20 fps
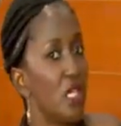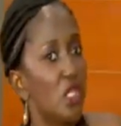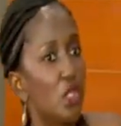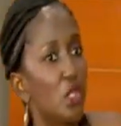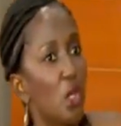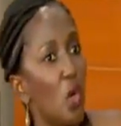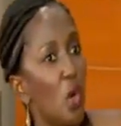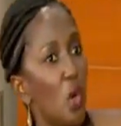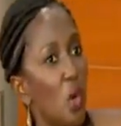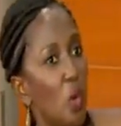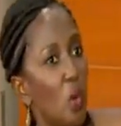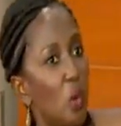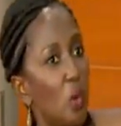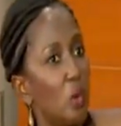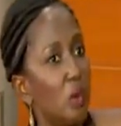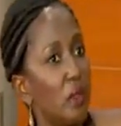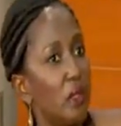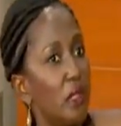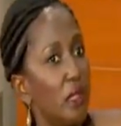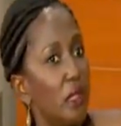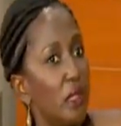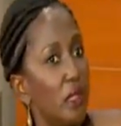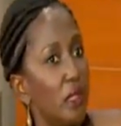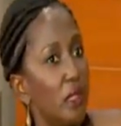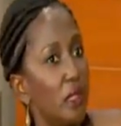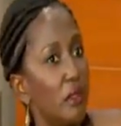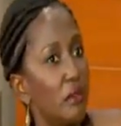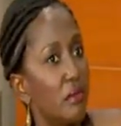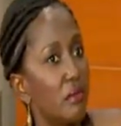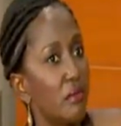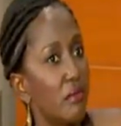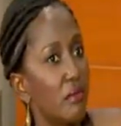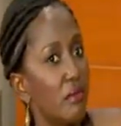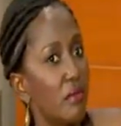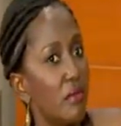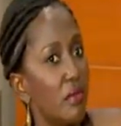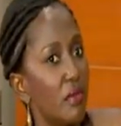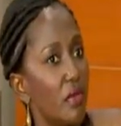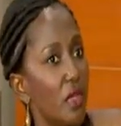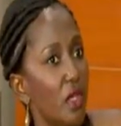So,
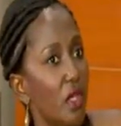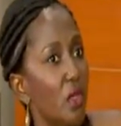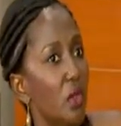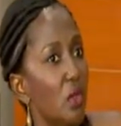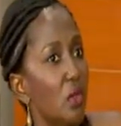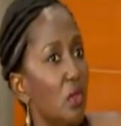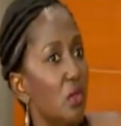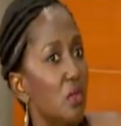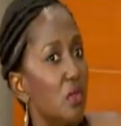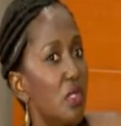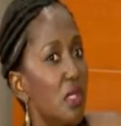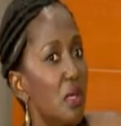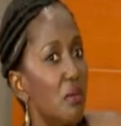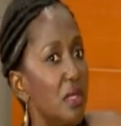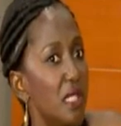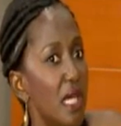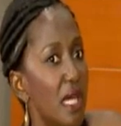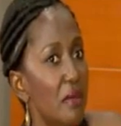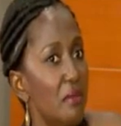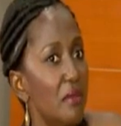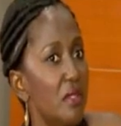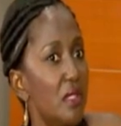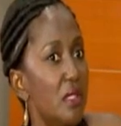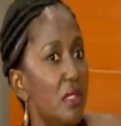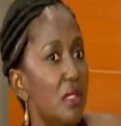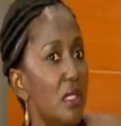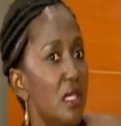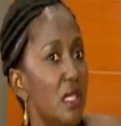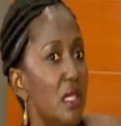you know, sometimes